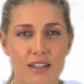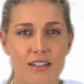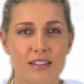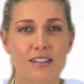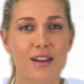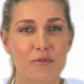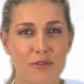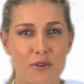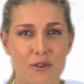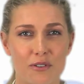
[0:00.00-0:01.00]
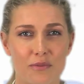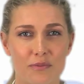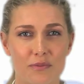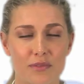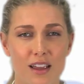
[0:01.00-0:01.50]
Step 4.
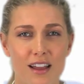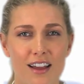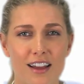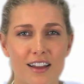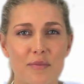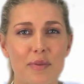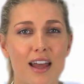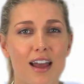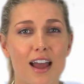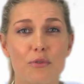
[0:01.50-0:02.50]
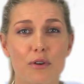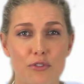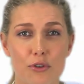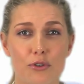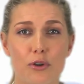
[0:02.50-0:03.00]
Compare and
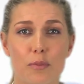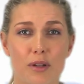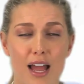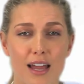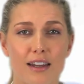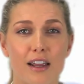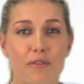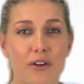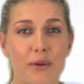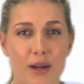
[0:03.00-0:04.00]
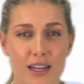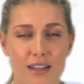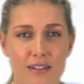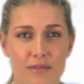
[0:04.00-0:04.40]
review your plan every week.